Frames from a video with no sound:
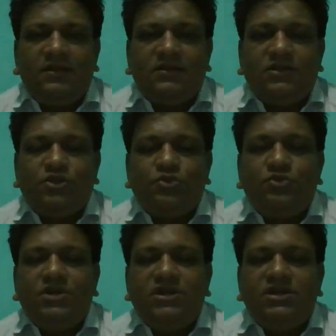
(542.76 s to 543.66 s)
the
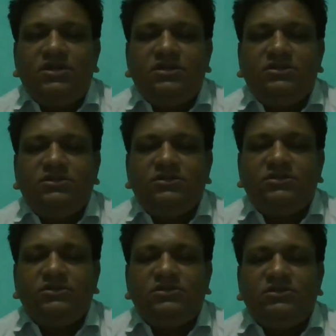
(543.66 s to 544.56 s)
students
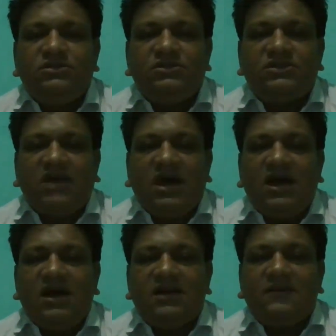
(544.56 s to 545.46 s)

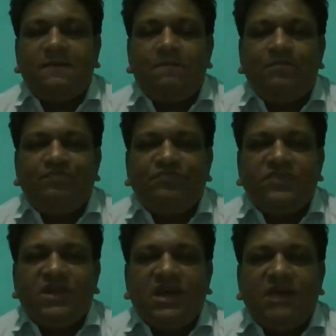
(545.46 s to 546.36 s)
are
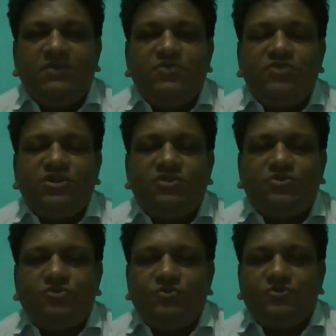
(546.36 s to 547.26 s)
habituated
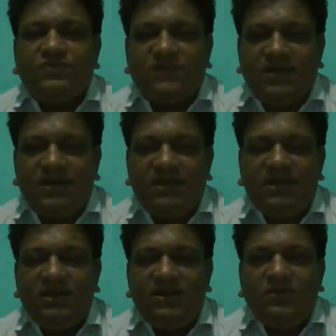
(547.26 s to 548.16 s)
to say,
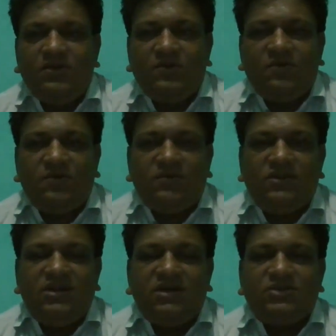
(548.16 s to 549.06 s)
or
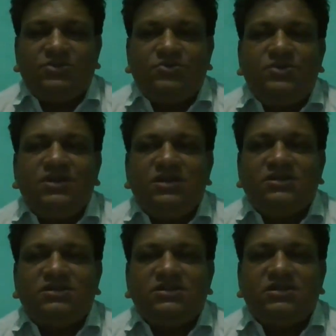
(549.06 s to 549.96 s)
the students
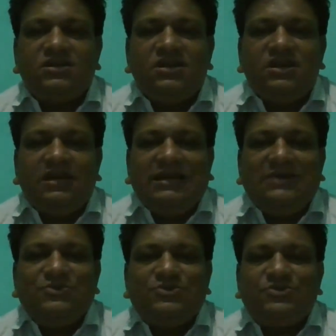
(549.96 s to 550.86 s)

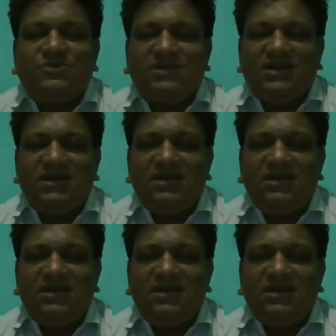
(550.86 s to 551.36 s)
used to say,